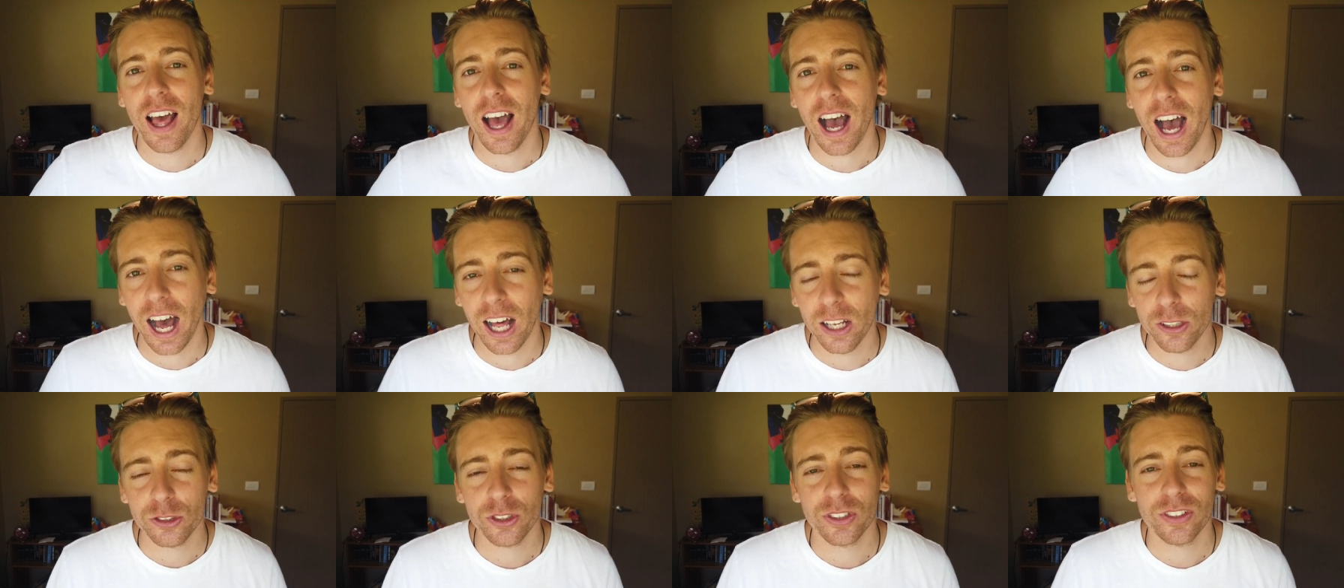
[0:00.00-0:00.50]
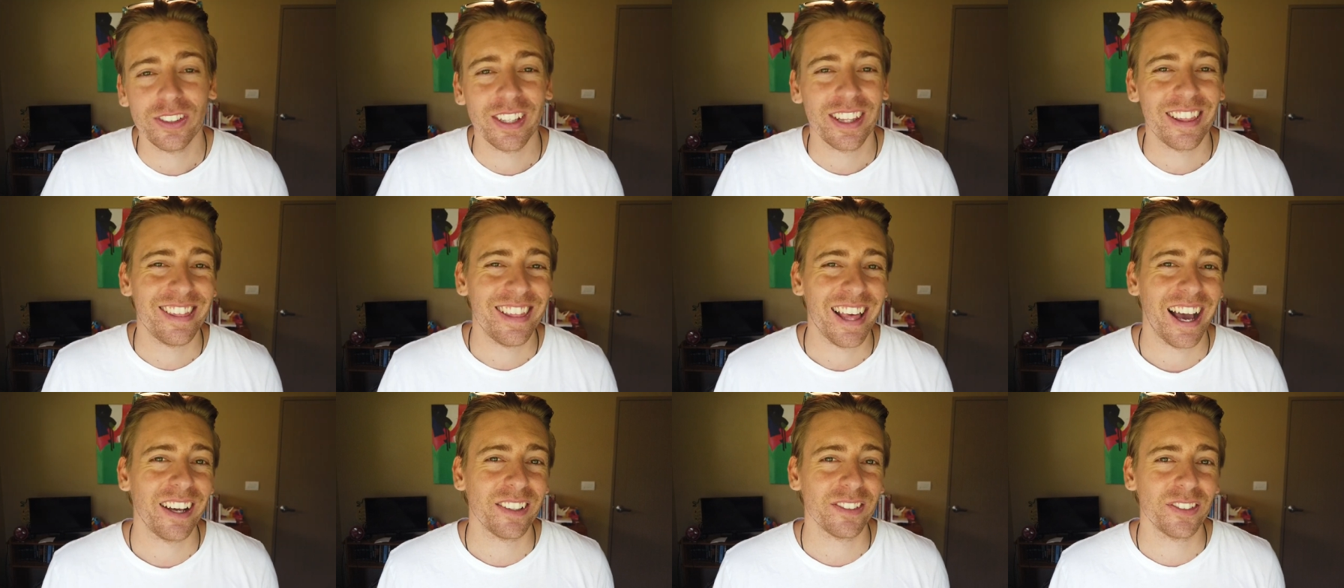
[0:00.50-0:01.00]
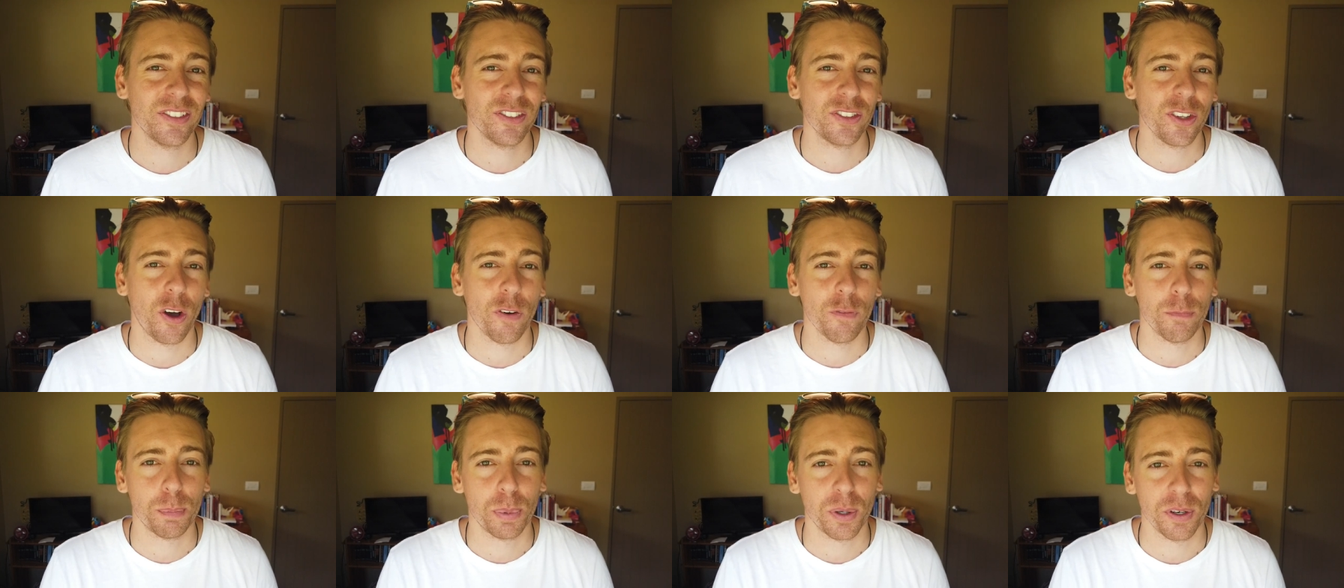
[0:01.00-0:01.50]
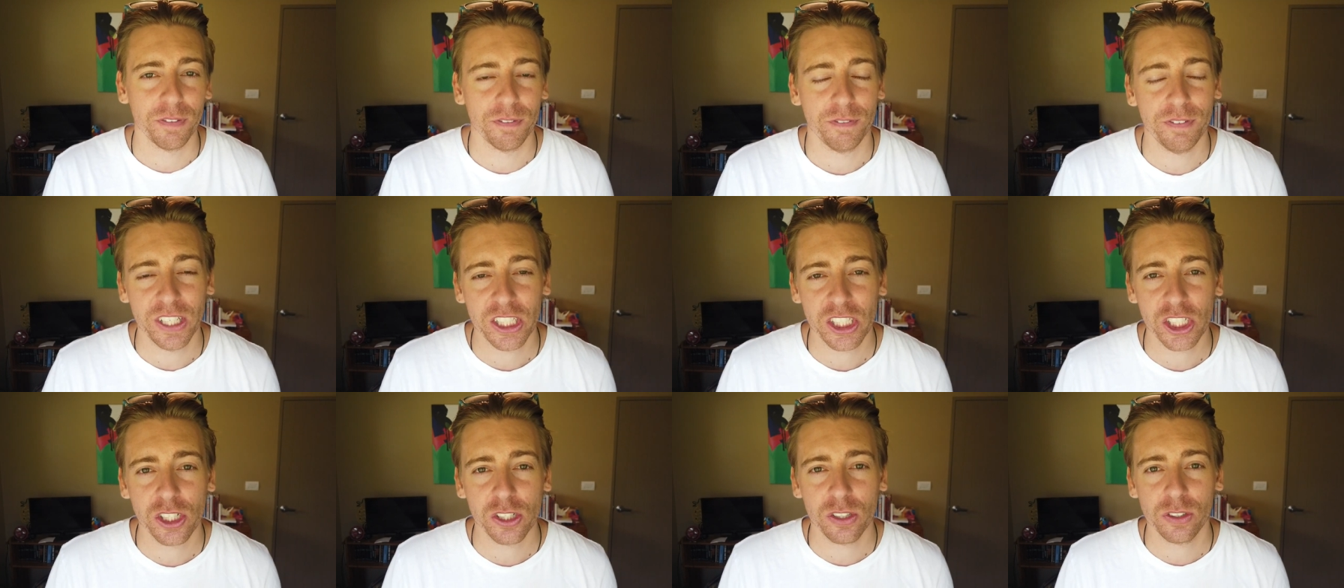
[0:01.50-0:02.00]
hundreds of thousands of
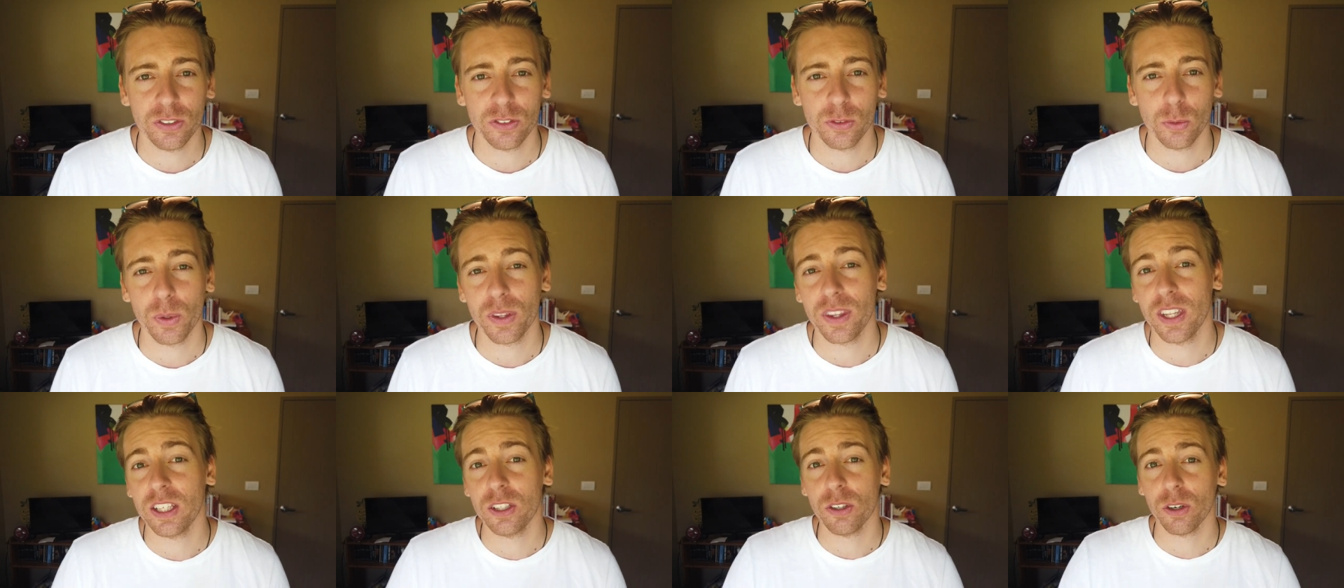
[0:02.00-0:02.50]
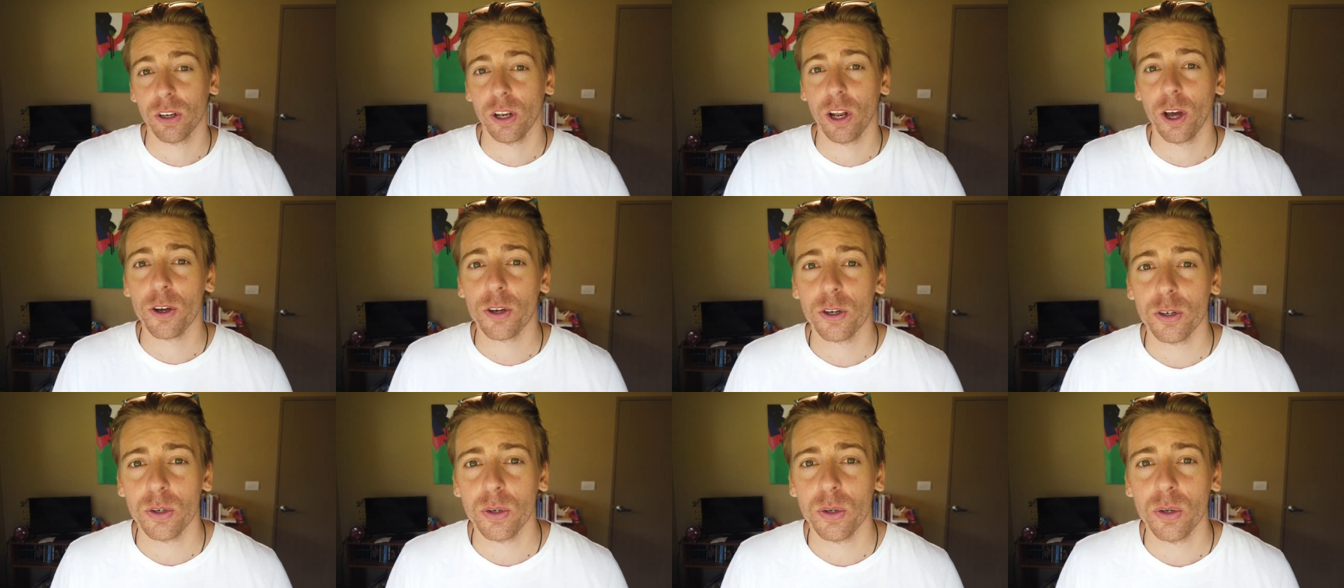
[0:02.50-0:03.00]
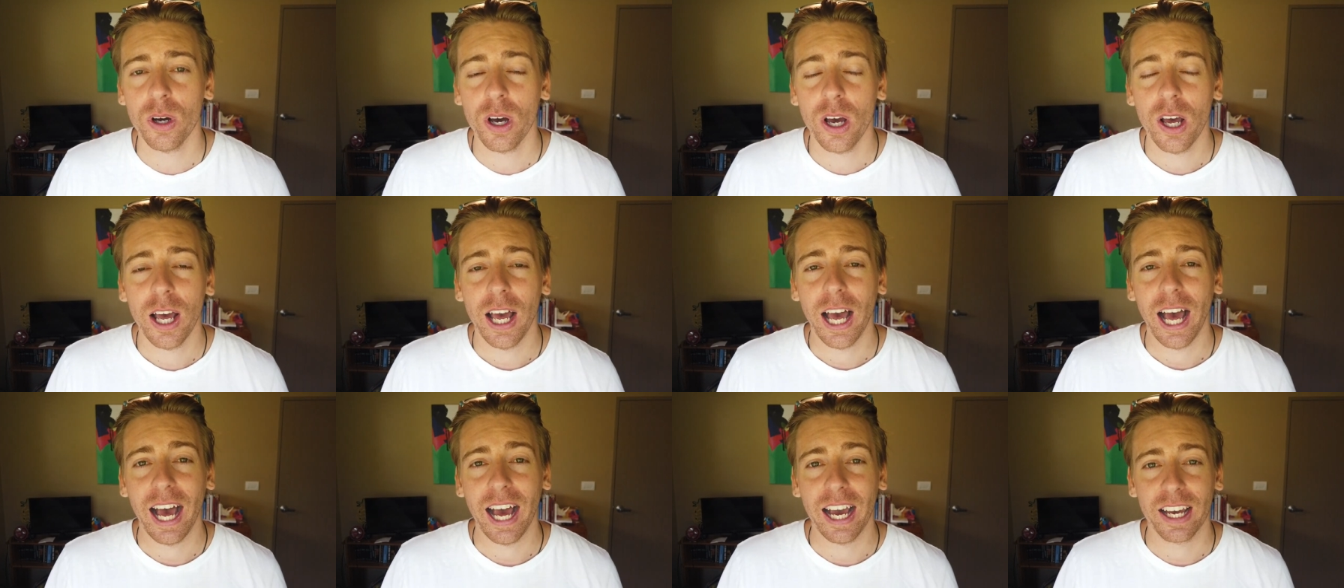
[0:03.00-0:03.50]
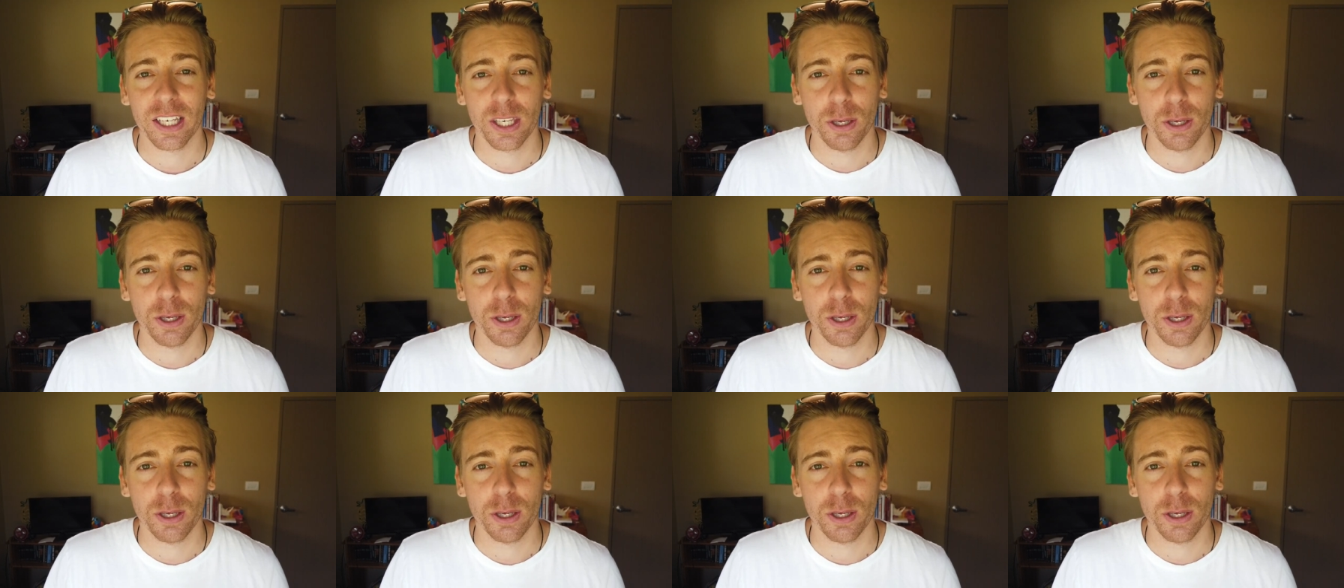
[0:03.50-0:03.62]
professionals within your local uh,